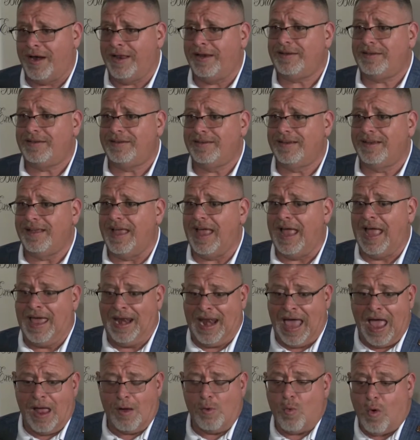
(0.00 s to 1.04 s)
it and
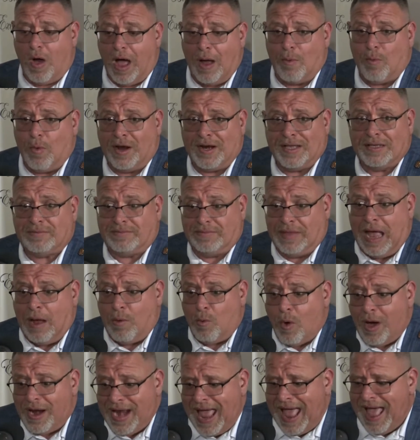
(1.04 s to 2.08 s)
I want to I
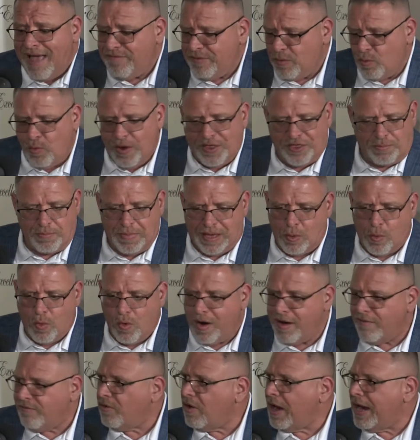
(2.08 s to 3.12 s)
want to have it with me
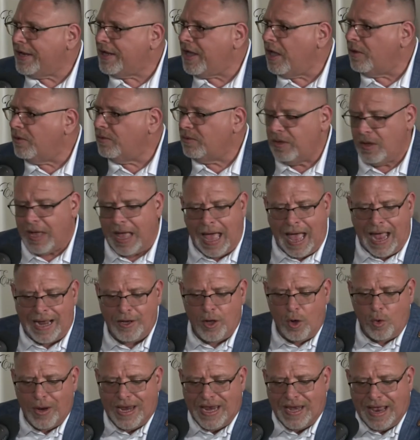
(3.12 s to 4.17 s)
wherever I go. I
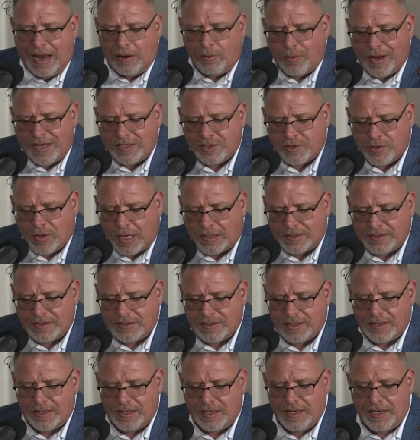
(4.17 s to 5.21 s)
go eat at restaurants,
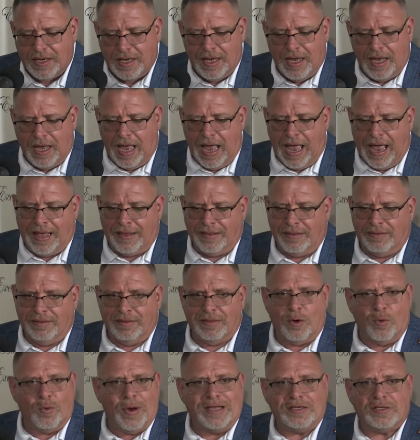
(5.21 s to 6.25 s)
and
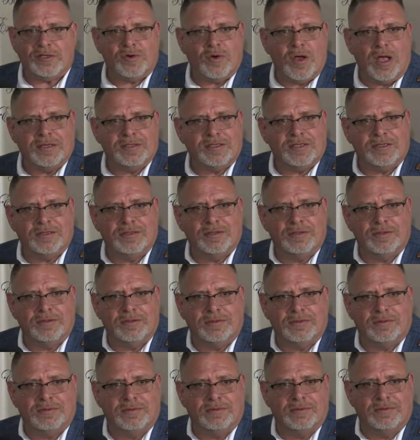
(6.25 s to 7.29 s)
the restaurants
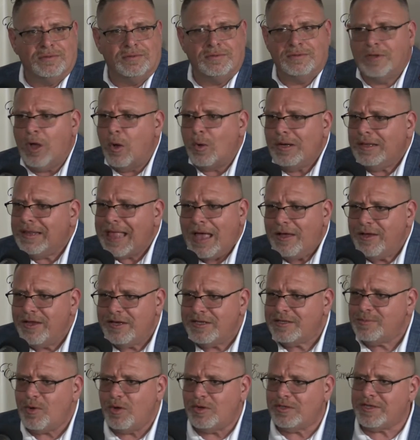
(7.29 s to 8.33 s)
don't allow you to
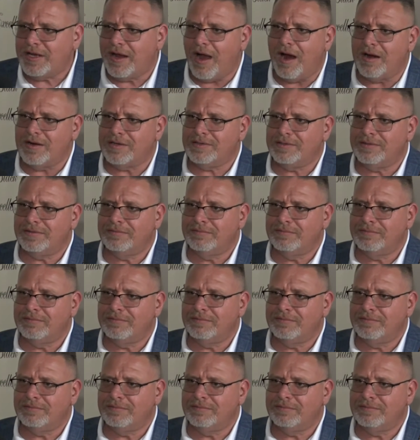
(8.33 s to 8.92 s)
smoke cigars.